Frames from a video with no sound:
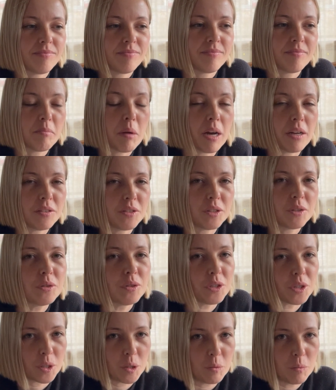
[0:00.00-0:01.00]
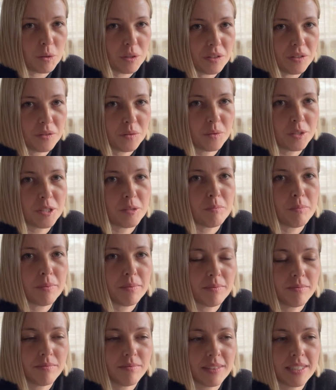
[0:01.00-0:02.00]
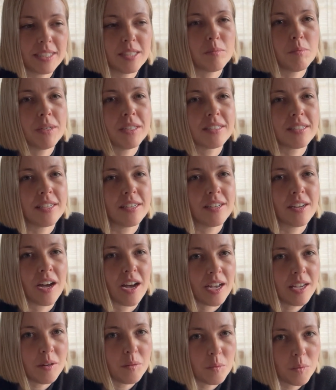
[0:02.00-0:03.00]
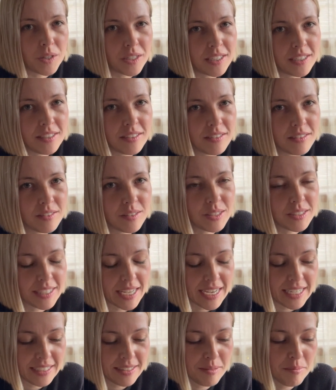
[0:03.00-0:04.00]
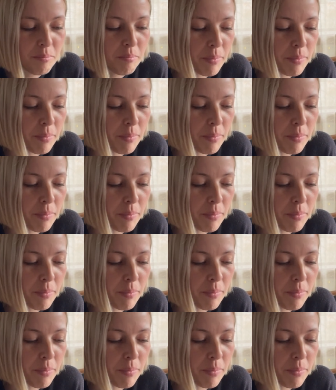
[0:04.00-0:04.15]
but also durable, which leads me to not want to use satin.